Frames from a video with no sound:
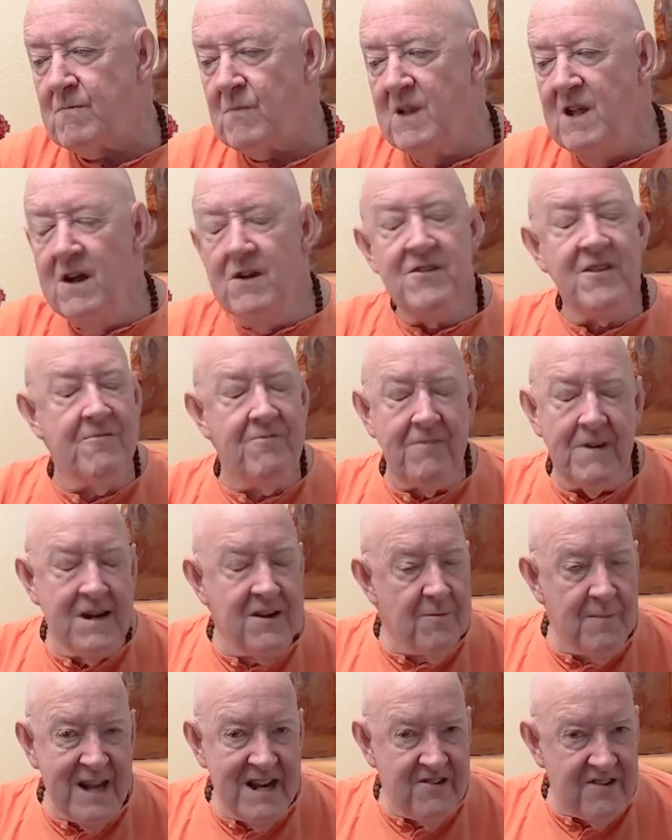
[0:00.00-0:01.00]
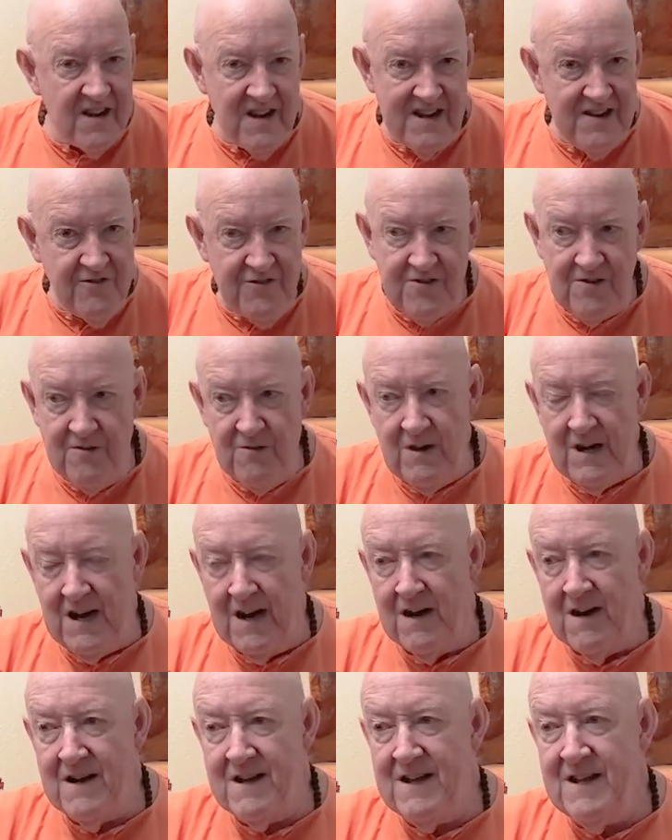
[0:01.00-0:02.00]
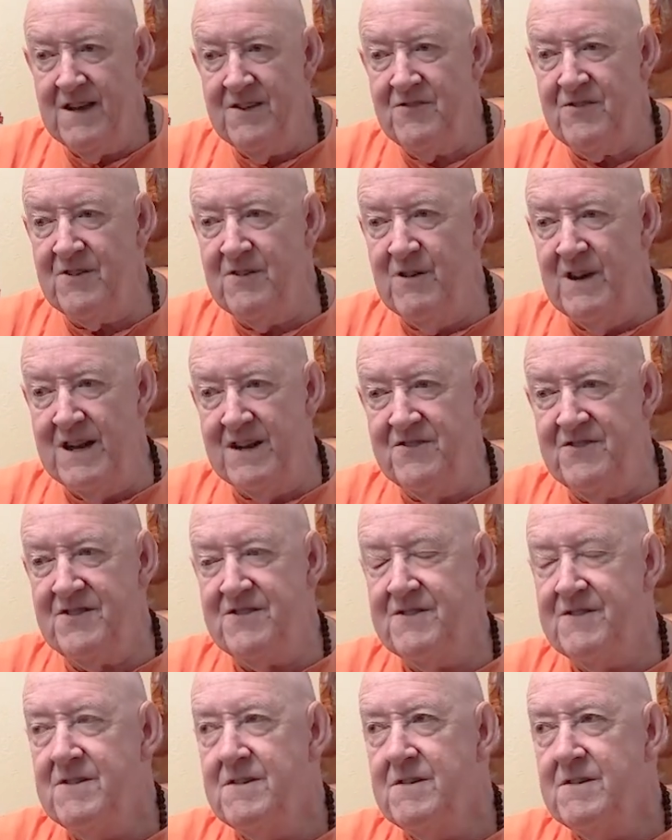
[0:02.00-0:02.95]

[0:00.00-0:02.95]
There's a fundamental issue here, and the issue is